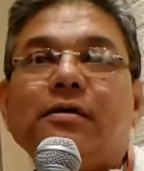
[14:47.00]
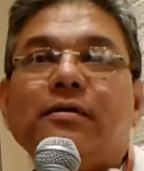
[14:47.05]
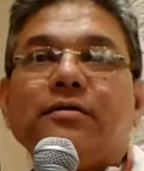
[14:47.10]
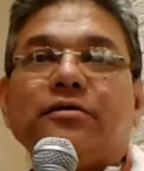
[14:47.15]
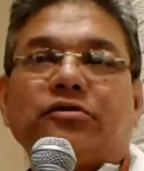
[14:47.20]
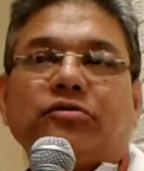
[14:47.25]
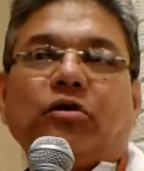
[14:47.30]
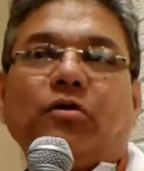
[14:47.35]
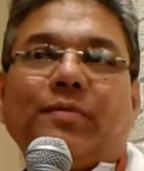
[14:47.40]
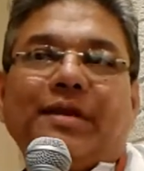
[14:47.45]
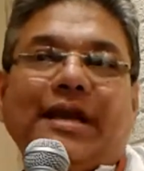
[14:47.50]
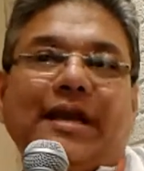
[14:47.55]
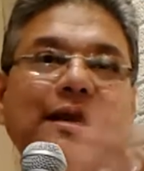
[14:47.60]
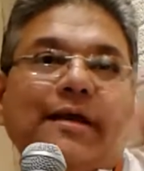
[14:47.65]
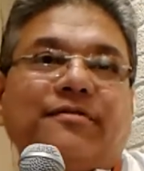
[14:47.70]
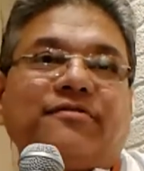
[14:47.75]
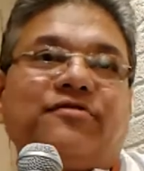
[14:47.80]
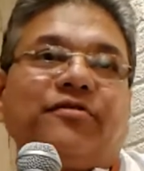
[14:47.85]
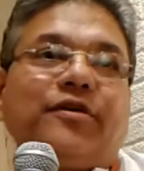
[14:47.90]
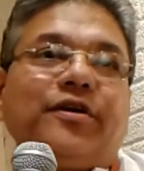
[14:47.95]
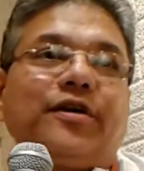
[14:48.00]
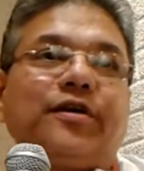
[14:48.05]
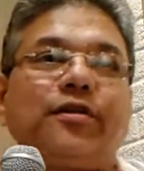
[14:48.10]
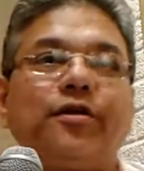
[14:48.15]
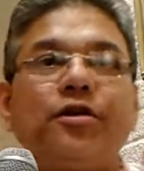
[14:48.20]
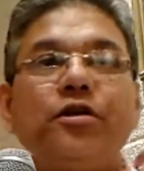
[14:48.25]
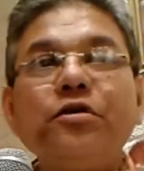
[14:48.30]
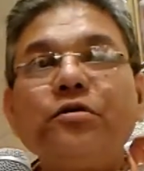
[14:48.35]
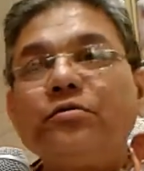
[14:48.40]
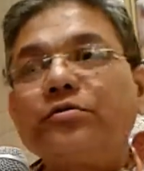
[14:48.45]
So many times we hear
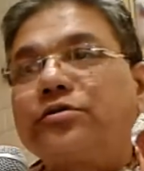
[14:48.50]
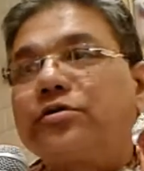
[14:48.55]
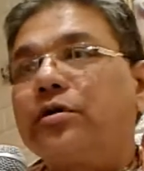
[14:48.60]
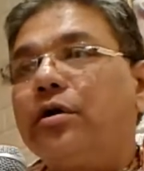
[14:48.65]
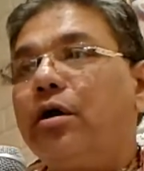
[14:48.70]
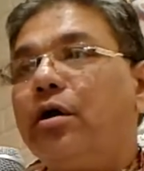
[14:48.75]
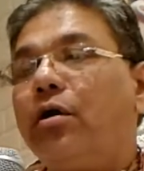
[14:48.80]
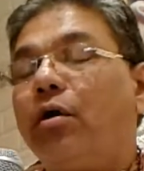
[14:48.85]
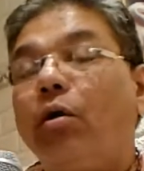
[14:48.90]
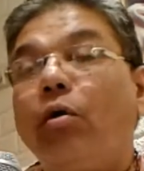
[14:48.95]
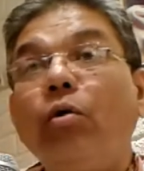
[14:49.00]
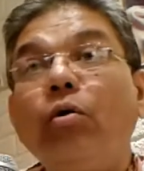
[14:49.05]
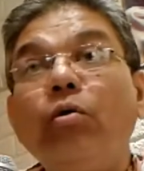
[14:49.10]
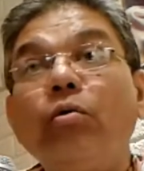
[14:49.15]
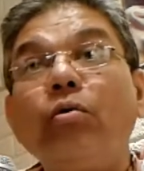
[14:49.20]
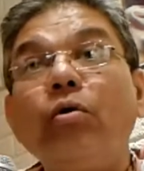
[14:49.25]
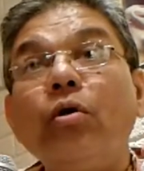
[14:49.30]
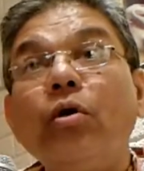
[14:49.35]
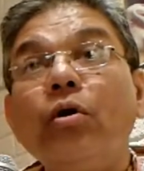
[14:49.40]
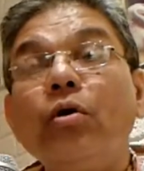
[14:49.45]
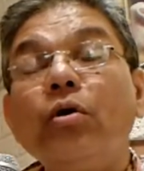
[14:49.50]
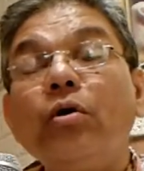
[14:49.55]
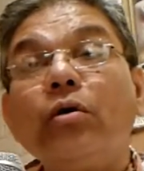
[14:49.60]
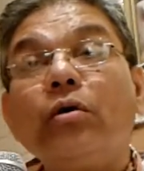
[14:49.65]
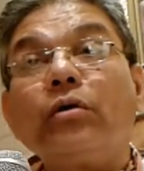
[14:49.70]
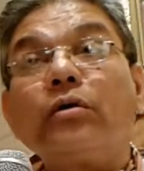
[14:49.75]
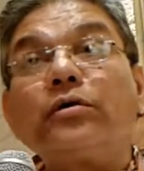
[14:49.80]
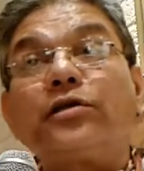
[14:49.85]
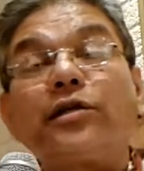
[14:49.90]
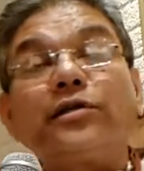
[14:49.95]
the news, oh,
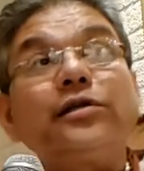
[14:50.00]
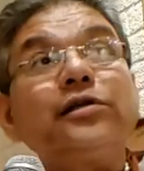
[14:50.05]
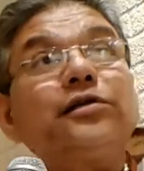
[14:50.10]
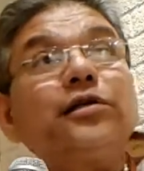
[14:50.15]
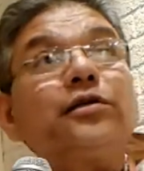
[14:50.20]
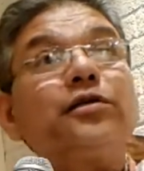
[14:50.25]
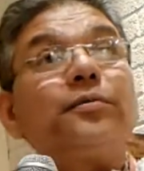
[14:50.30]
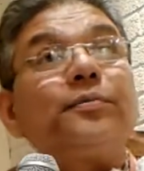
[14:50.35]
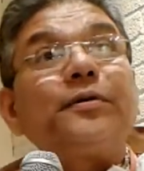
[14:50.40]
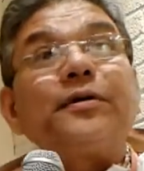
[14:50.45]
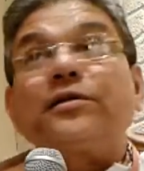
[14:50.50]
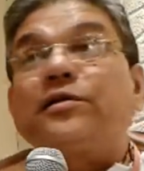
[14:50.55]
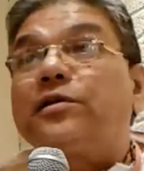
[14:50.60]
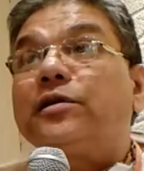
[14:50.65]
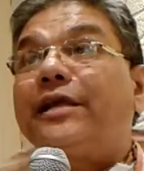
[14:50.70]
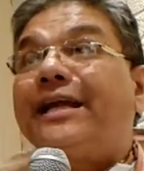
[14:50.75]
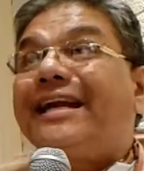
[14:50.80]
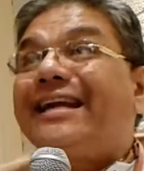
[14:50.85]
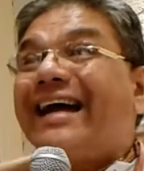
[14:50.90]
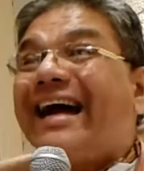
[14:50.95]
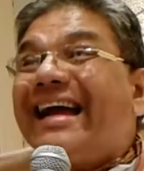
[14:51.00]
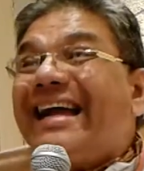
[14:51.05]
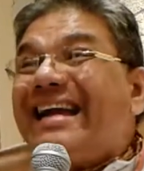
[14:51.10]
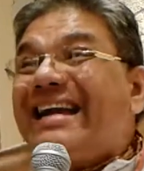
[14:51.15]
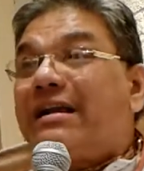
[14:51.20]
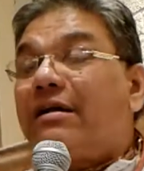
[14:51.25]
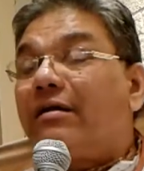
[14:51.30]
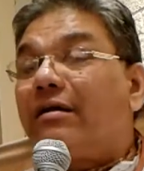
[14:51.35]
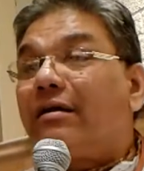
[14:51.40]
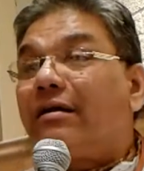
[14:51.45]
such and such a person, he
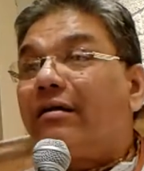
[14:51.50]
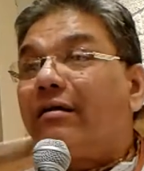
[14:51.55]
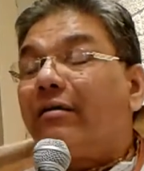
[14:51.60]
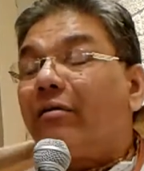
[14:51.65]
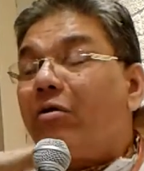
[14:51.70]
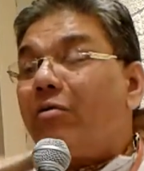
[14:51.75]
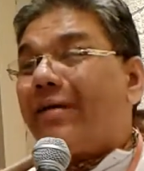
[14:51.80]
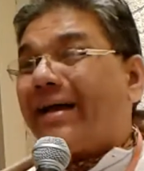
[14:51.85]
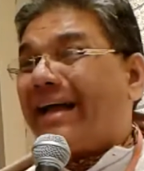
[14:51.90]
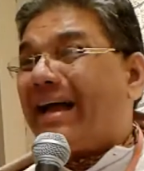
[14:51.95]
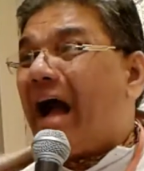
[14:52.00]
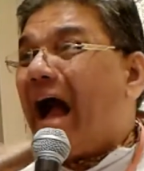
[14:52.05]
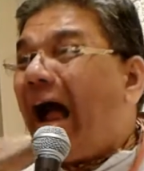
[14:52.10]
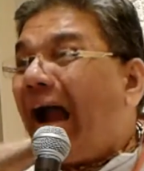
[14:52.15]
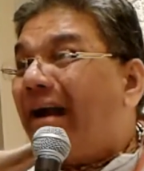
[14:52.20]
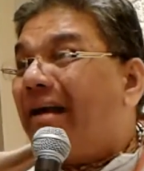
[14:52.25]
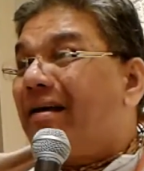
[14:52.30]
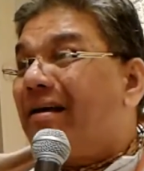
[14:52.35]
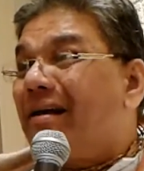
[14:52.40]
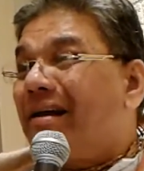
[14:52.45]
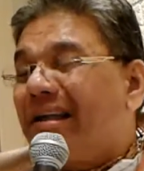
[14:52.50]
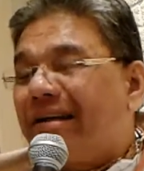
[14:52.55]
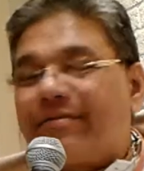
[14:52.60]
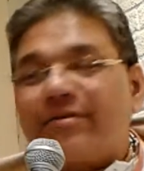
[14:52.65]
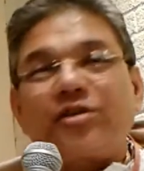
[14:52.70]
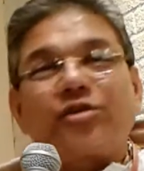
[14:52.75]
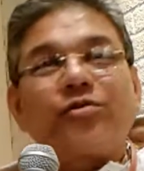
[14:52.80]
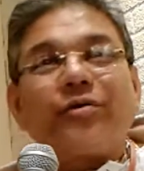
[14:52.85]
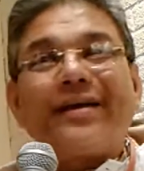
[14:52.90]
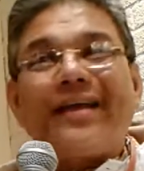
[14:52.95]
died. Oh my God, he
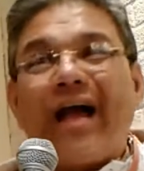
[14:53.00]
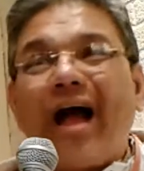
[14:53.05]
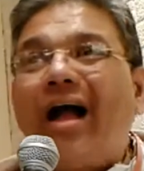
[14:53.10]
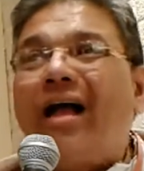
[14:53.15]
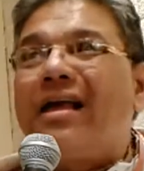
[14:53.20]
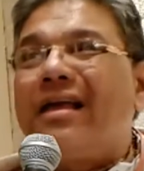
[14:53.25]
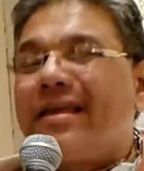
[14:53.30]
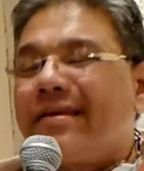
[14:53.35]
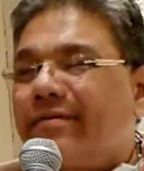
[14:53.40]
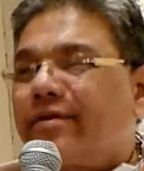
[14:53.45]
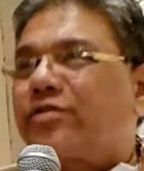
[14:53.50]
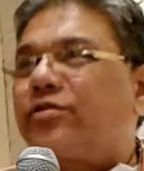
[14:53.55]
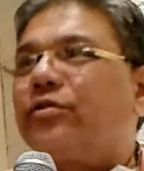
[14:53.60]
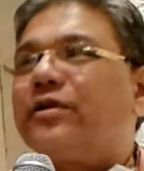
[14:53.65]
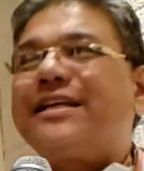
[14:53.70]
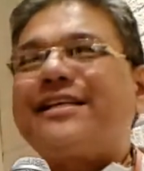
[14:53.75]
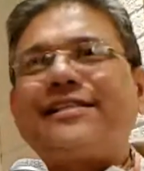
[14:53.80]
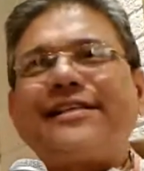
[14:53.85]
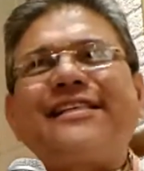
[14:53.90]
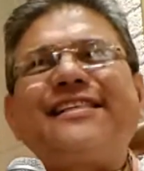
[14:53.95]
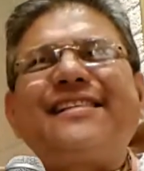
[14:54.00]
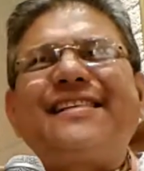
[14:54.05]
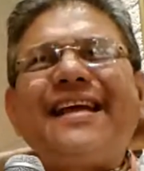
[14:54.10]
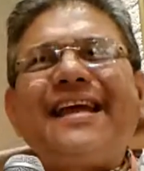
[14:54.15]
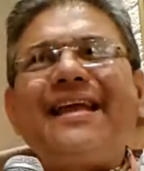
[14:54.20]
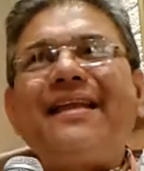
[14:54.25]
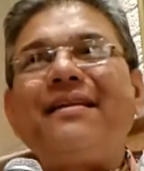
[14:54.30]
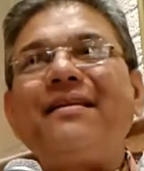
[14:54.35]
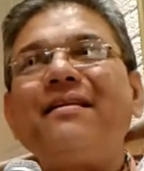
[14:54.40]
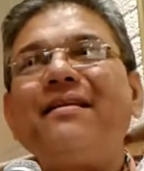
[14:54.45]
was so young. He was only
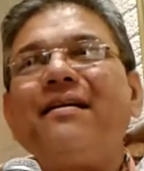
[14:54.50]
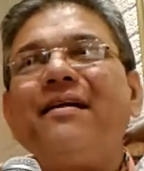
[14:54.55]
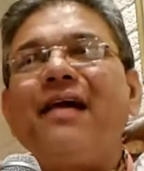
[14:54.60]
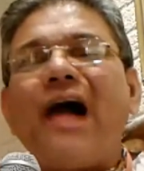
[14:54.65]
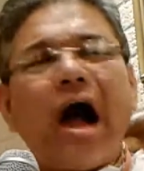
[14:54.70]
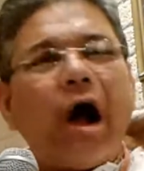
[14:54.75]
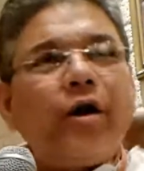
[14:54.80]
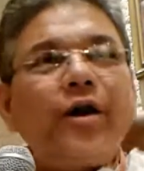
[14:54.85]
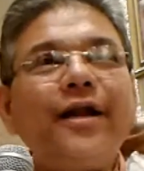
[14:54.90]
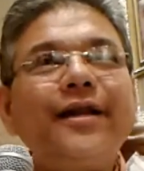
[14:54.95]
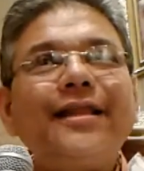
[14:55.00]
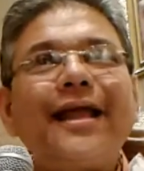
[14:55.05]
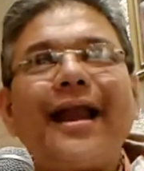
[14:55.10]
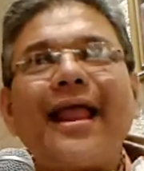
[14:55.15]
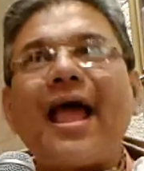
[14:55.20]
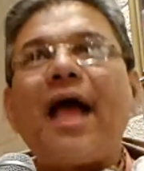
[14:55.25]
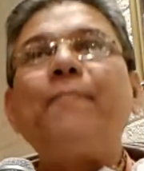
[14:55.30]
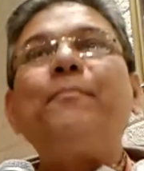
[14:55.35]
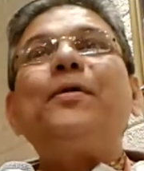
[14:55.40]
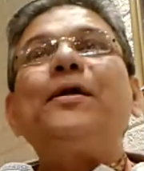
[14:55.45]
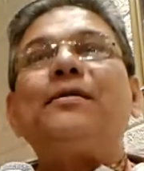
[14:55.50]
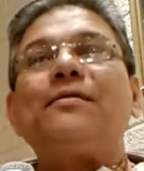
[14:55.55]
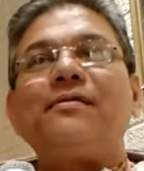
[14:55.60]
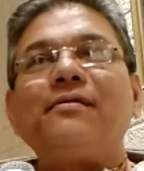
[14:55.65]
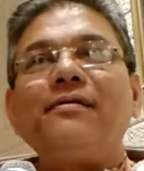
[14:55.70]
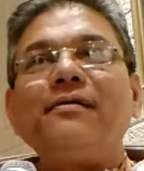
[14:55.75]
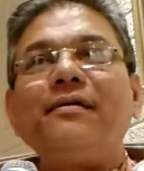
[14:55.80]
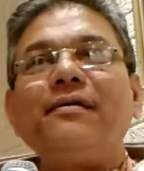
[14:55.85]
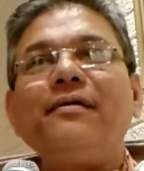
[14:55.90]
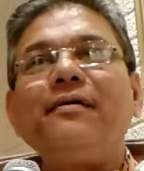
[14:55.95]
16. How did that
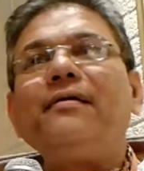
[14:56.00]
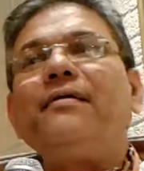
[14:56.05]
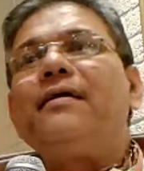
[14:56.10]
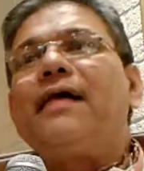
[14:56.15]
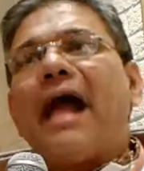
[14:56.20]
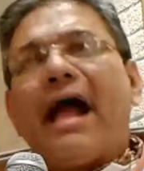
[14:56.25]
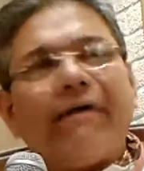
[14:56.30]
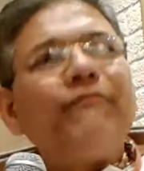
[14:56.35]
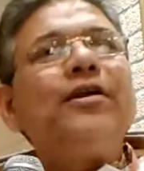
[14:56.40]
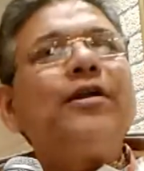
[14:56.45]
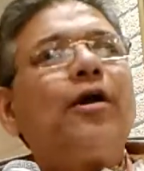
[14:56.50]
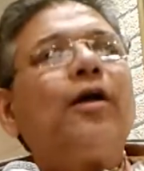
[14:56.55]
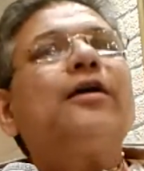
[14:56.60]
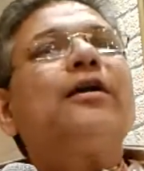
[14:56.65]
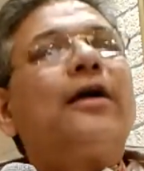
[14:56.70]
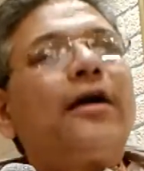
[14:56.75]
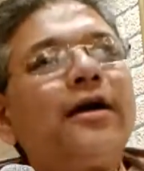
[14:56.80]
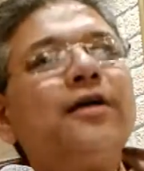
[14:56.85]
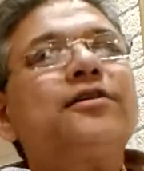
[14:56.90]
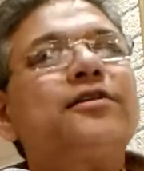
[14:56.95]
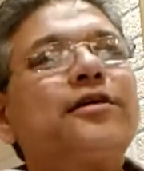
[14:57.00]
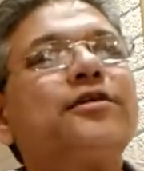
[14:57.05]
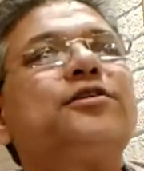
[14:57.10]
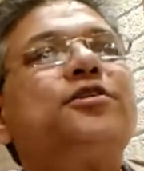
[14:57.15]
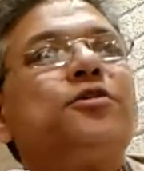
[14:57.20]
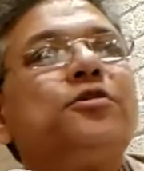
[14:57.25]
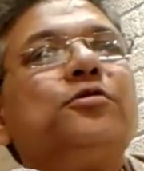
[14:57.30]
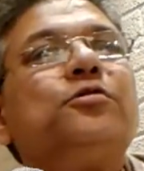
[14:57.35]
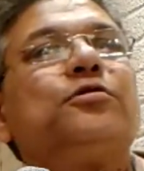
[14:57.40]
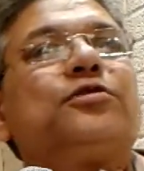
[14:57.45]
happen? Have we not heard such
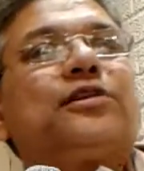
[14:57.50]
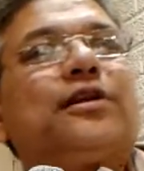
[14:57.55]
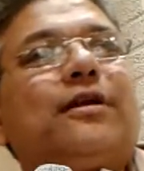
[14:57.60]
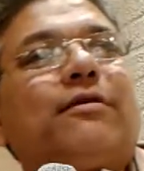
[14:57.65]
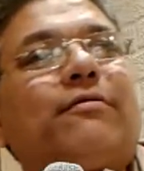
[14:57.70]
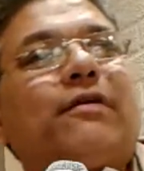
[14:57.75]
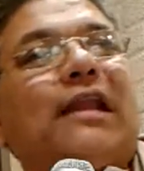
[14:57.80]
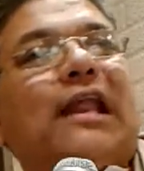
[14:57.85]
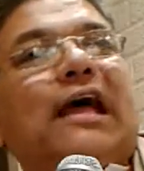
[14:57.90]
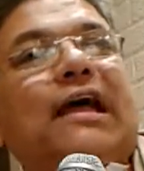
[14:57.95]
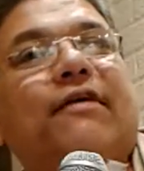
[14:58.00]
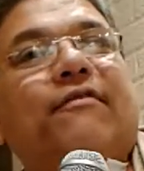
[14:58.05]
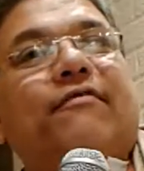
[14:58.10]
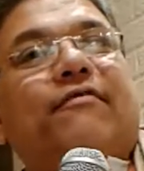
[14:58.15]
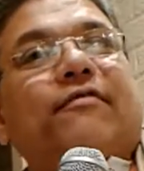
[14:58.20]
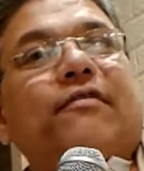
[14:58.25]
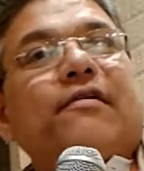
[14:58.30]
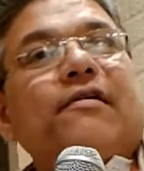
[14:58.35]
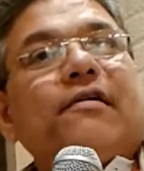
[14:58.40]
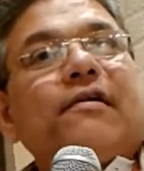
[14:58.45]
news in our life?